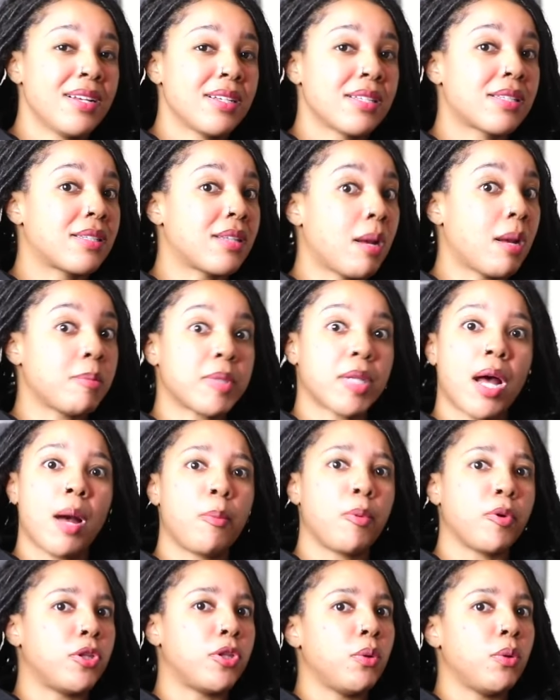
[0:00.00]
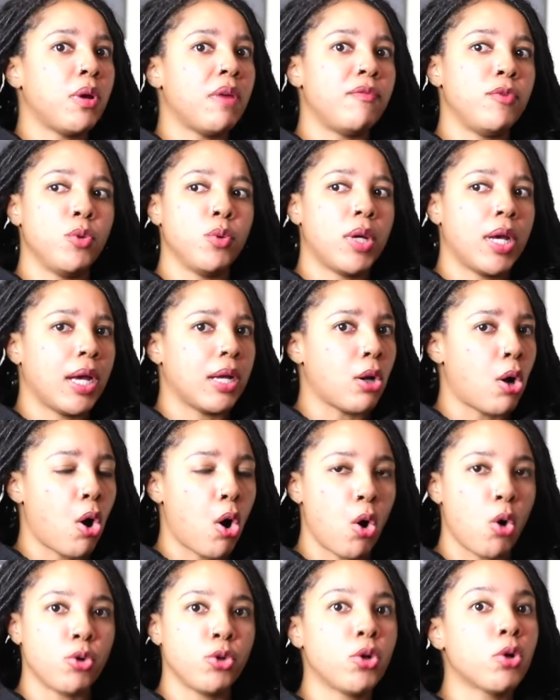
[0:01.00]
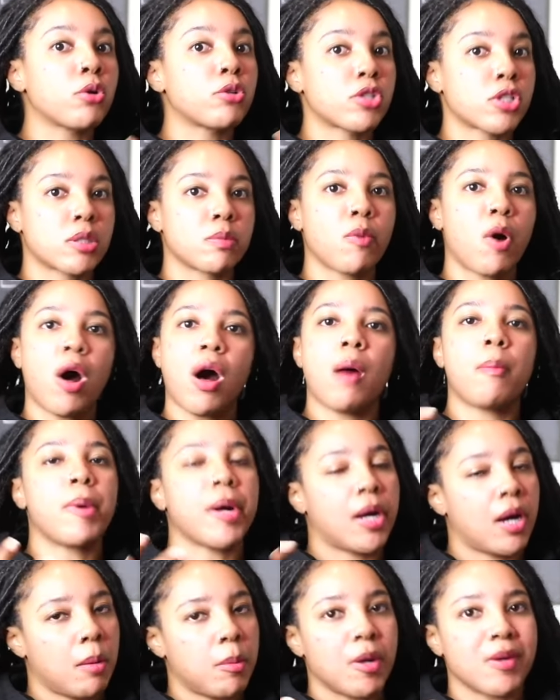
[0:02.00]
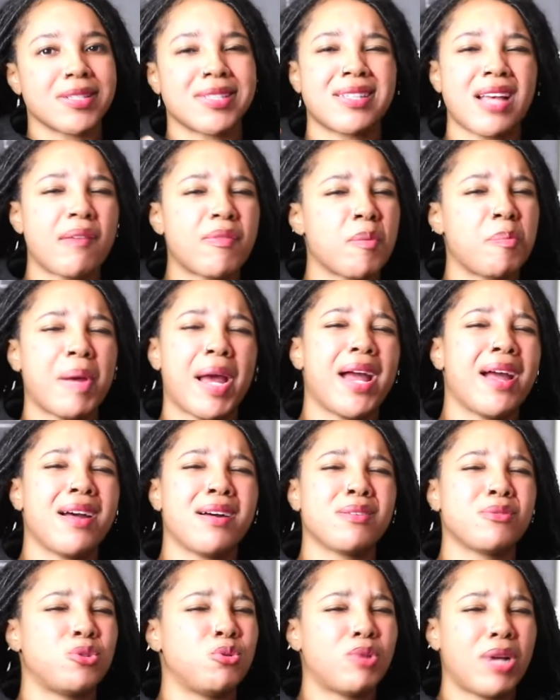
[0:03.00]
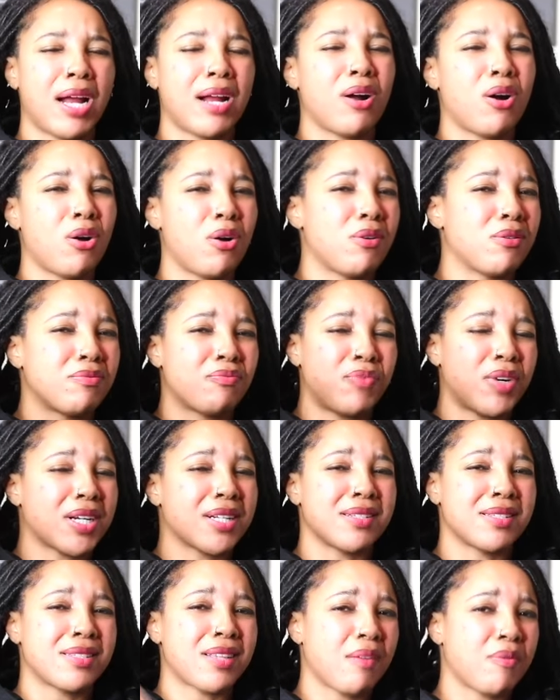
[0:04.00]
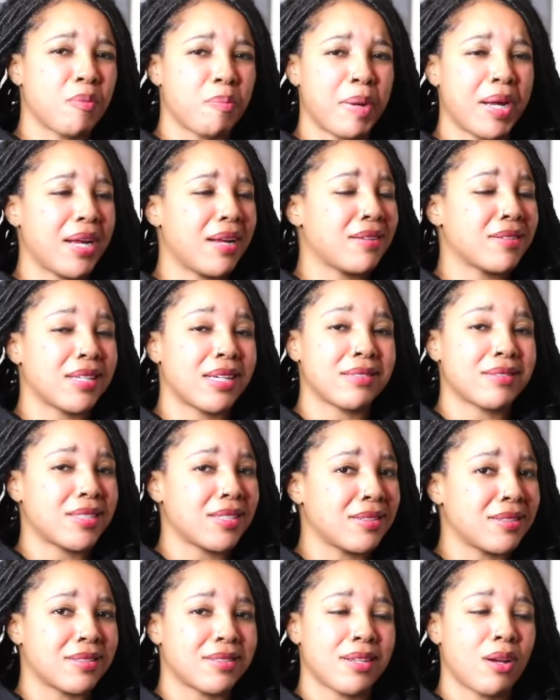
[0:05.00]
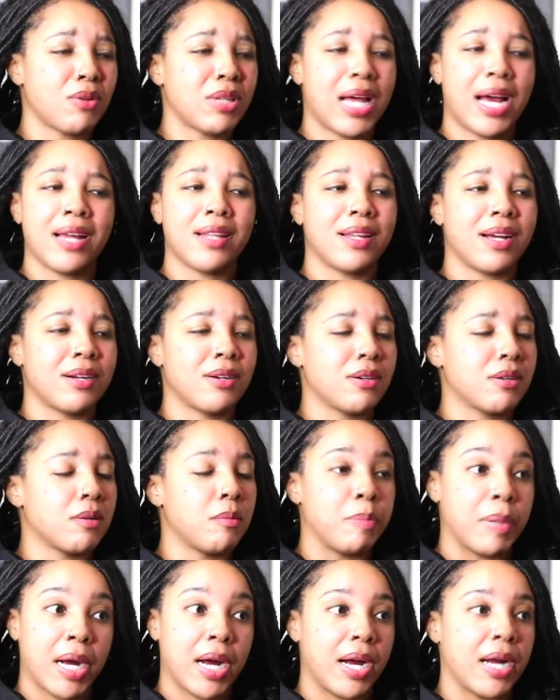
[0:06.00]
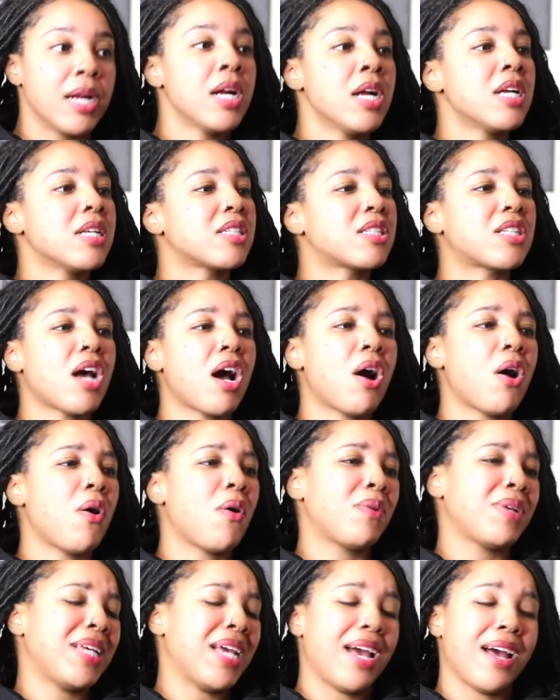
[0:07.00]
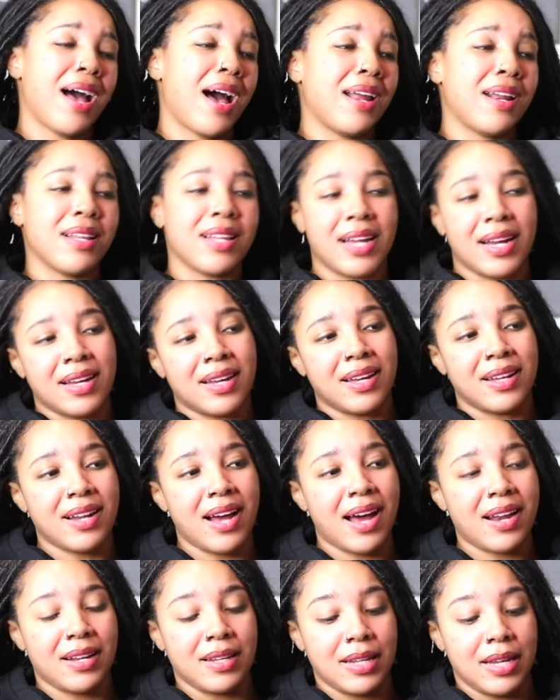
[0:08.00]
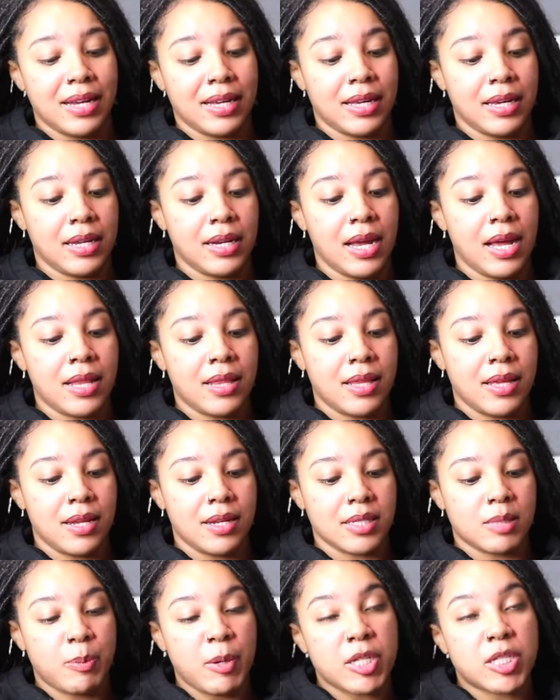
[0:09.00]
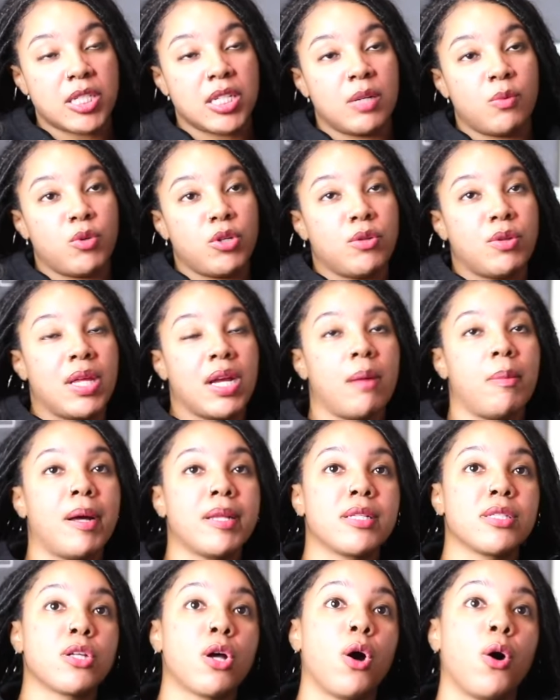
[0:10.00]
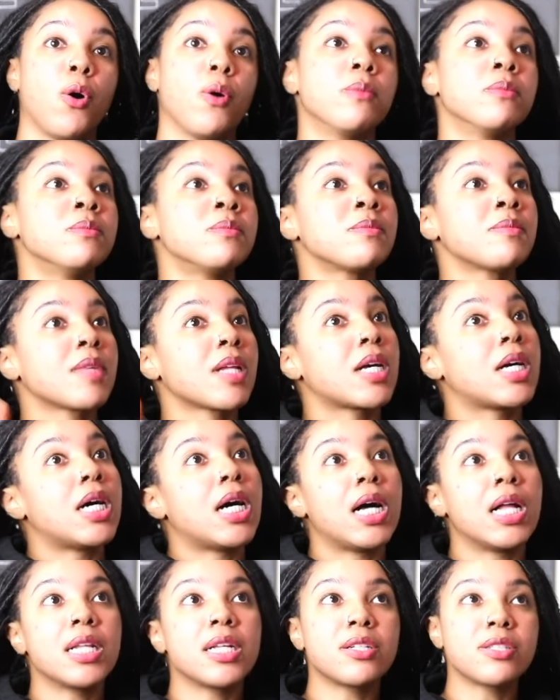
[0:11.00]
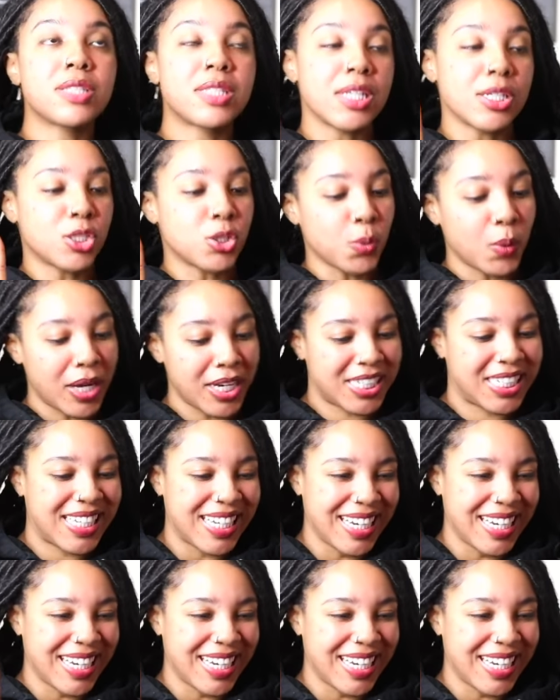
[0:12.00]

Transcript: sums up with you if you can't hold. You're small, but come on, seven pounds. You can't hold fucking seven pounds. That shit is so light. Like, girl, bye. So yeah, I didn't like it. I didn't like it. And then especially when you think about this whole colored situation.